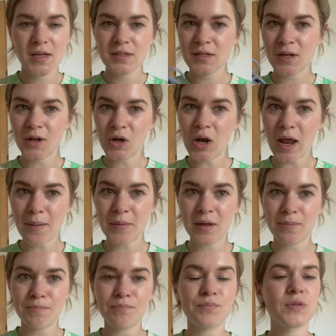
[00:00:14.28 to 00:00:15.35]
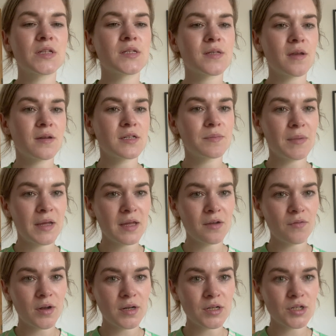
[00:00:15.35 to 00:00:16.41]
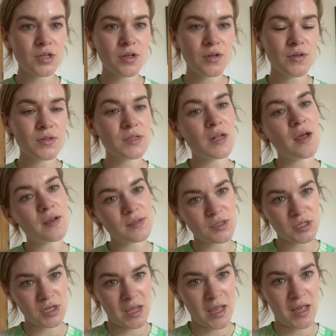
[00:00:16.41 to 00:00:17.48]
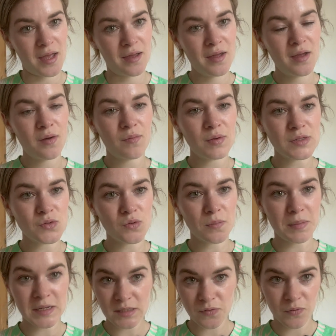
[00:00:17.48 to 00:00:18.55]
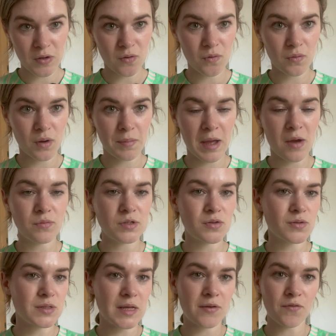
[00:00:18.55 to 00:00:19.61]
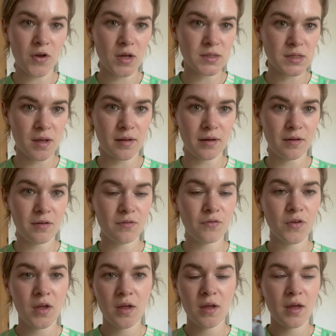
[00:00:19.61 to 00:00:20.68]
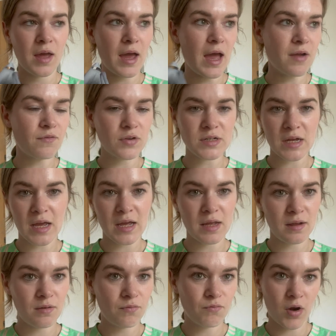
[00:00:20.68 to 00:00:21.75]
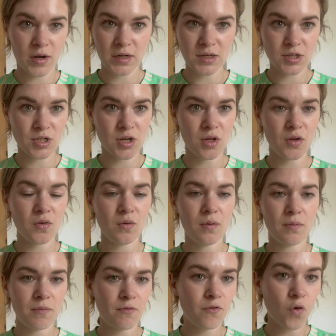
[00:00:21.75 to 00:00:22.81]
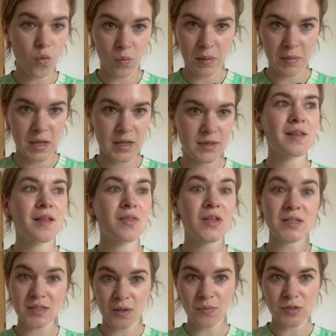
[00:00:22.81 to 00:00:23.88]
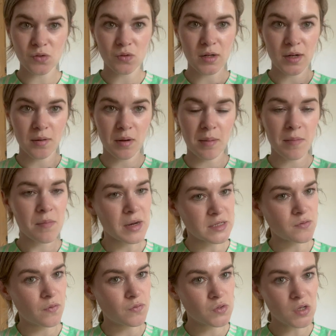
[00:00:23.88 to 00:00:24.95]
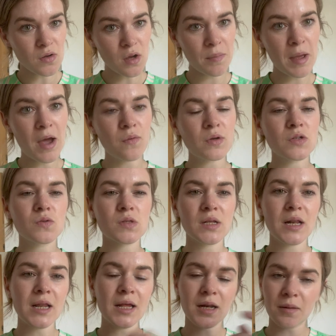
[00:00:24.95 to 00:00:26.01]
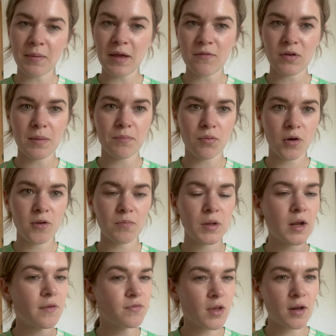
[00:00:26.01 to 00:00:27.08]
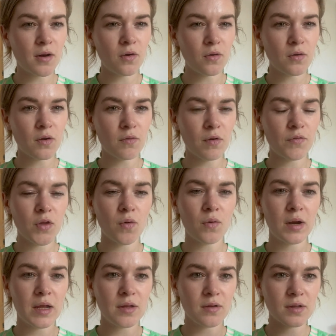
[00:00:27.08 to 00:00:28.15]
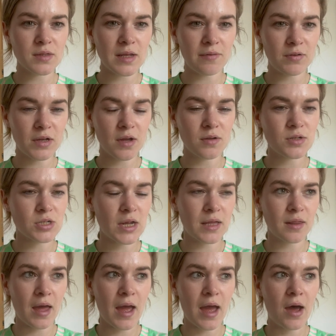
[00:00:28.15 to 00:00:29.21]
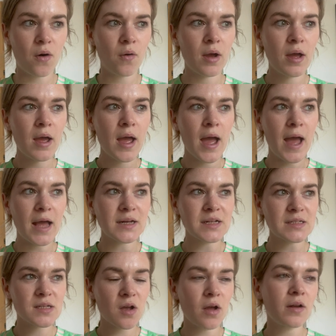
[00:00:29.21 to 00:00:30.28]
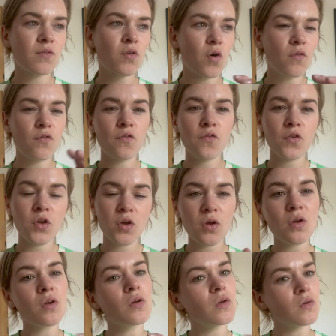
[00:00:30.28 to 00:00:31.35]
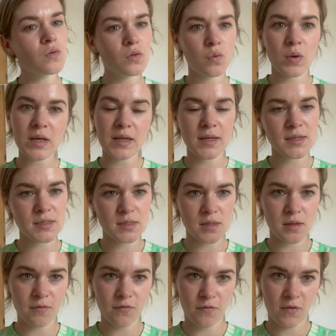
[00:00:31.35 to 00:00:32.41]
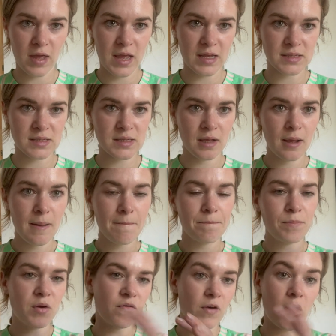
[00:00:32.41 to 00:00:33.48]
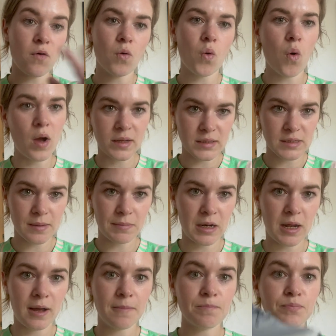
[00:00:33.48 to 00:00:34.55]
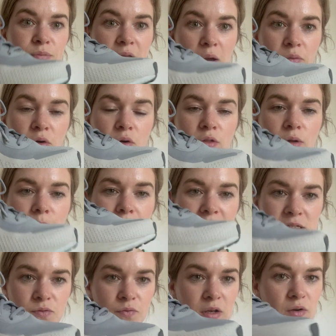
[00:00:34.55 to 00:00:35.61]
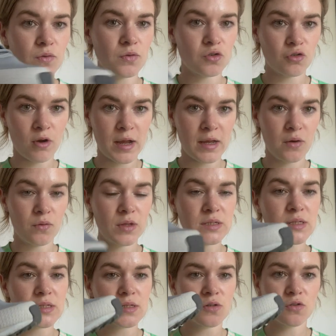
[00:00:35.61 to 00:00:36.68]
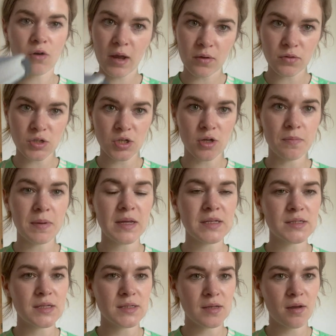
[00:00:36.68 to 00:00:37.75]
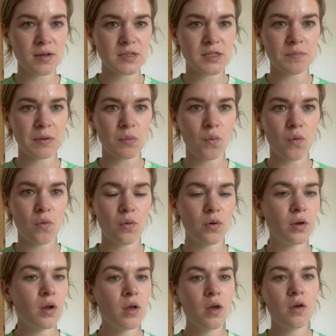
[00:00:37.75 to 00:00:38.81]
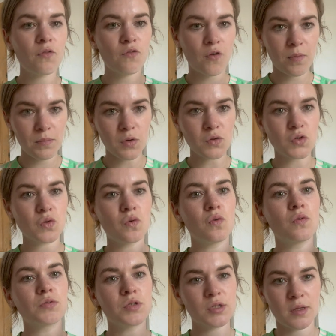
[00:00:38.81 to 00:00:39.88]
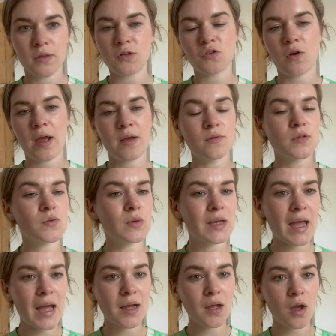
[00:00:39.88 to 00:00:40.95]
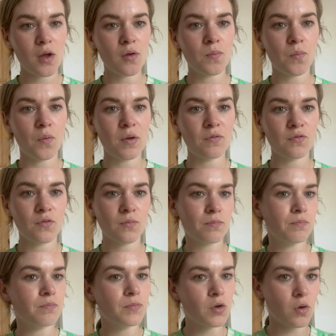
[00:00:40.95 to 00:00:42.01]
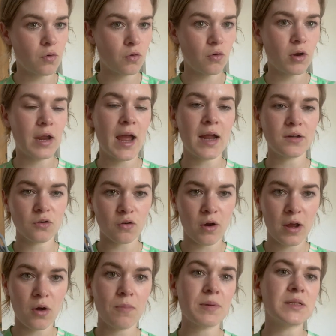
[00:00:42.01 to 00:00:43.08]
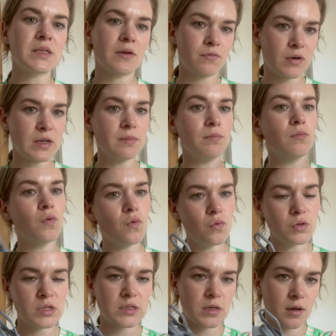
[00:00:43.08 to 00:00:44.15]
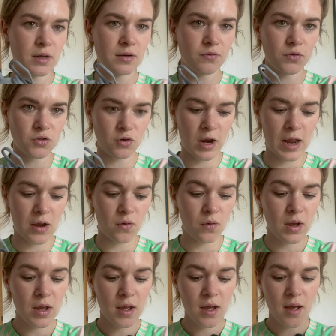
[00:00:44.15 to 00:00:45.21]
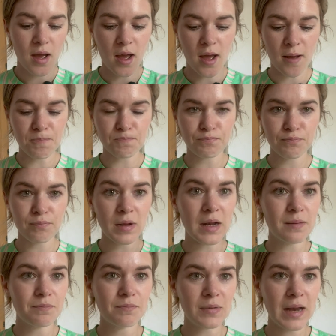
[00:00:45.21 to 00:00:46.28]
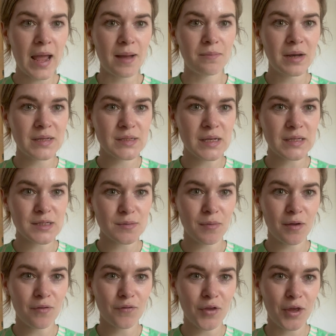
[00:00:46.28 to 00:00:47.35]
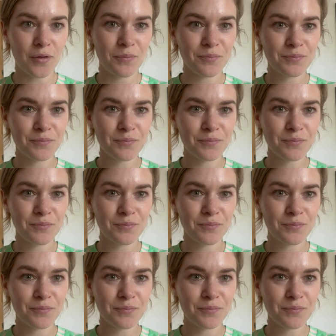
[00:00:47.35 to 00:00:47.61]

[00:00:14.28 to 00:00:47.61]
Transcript: So Lululemon started making running shoes last year. We saw the Blissfeel come out, which was their first kind of everyday running shoe for women. This year we saw the Lululemon Blissfeel 2 come out, which was a little bit of an improvement. I've done a longer review on it, you can definitely go and check that out. And it's kind of got a few tweaks to the fit, but felt quite similar. Now we've got the Blissfeel Trail. This is a trail shoe, but it's designed to be worn from your door to the trail. So it can cope with concrete and trail, but definitely more designed for trail. But yeah, let's get into my review.